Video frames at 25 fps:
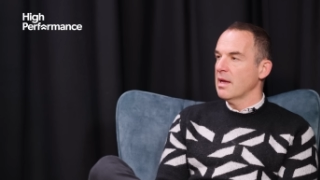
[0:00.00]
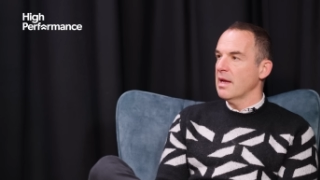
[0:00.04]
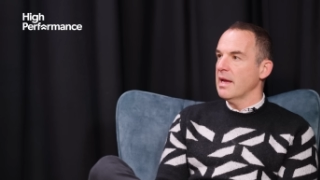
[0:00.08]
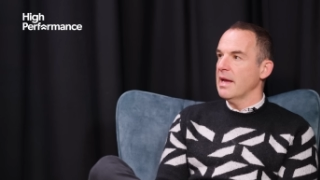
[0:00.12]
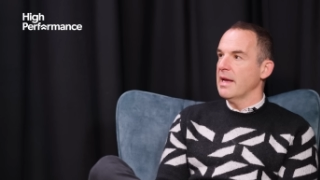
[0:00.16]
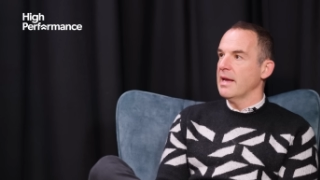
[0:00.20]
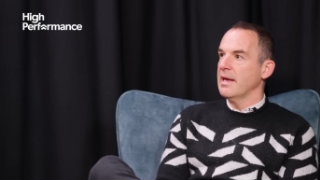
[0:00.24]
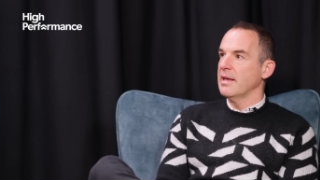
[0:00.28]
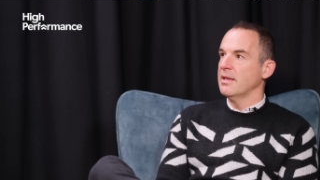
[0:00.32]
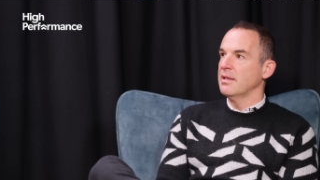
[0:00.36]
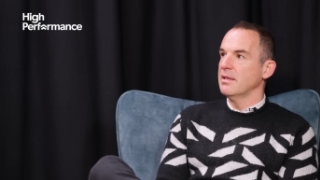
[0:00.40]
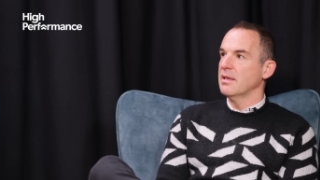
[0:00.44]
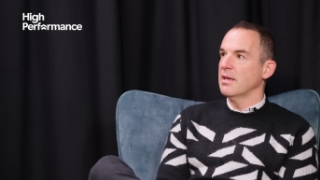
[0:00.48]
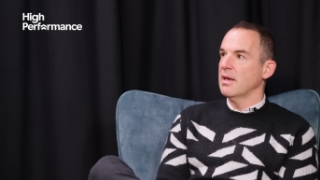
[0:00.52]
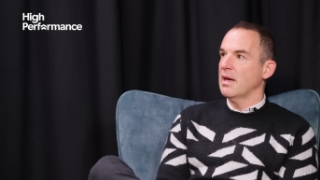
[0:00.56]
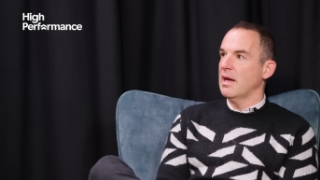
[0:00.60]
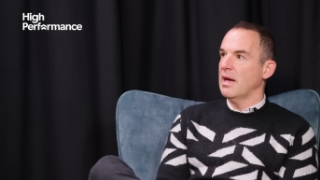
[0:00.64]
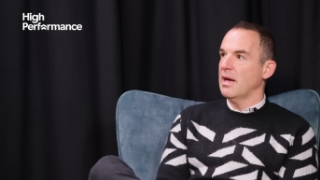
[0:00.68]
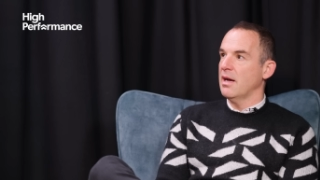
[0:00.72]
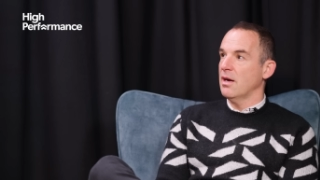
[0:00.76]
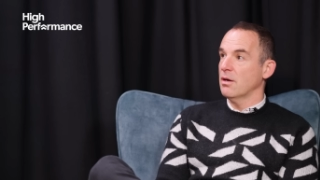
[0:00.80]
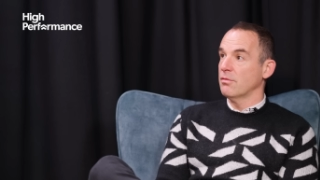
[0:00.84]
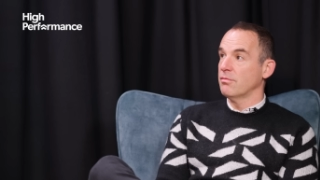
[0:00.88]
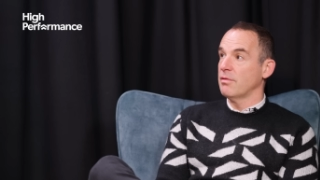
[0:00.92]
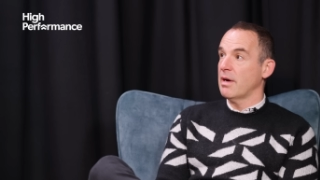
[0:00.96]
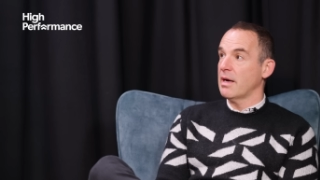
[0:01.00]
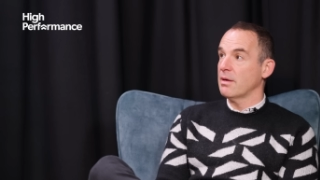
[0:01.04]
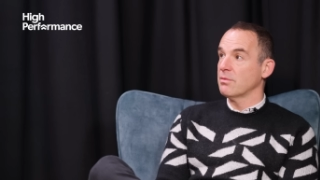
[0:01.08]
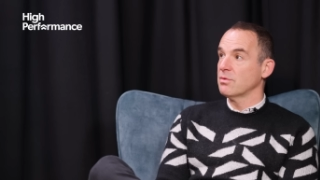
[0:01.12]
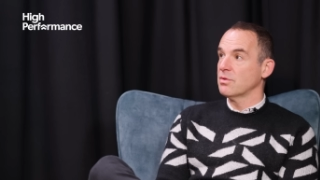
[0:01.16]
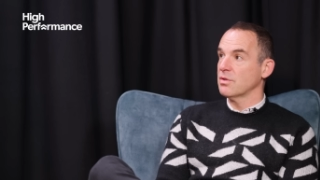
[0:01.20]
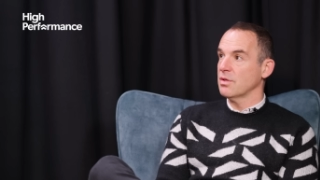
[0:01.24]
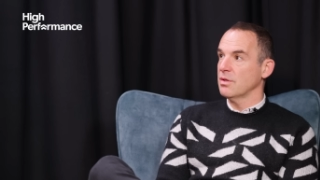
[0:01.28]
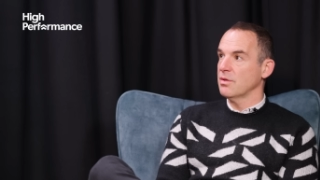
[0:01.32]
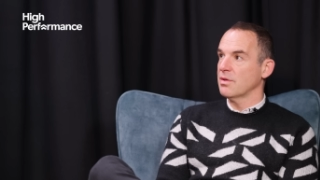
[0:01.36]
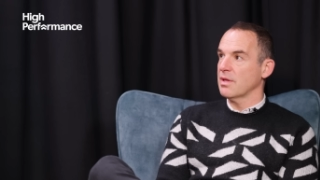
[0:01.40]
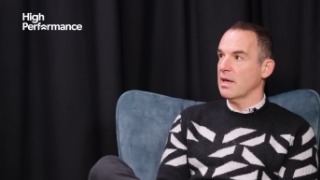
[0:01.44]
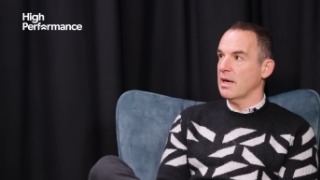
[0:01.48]
in uh, around
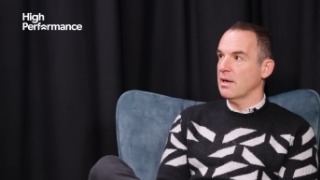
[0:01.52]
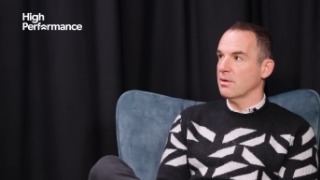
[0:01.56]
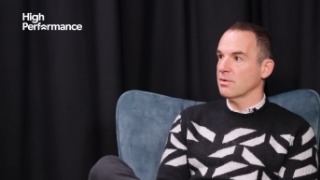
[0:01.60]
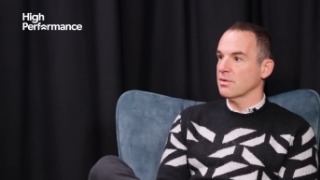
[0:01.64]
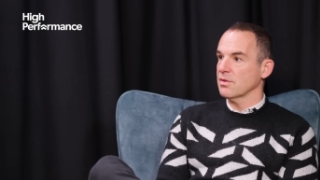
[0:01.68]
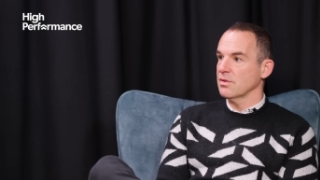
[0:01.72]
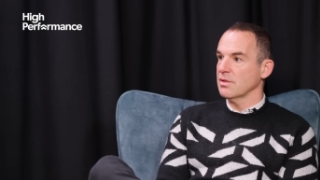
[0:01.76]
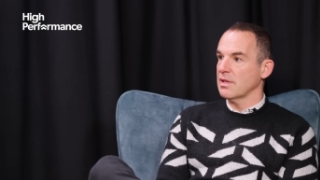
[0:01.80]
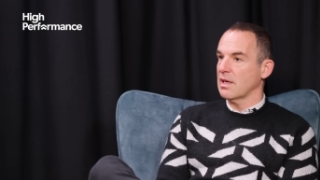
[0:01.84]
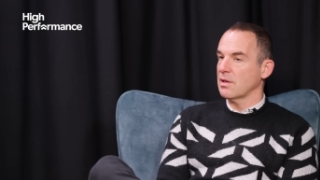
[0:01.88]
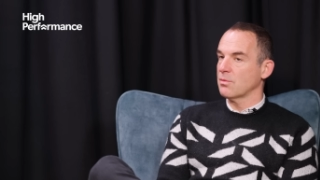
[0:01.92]
2000.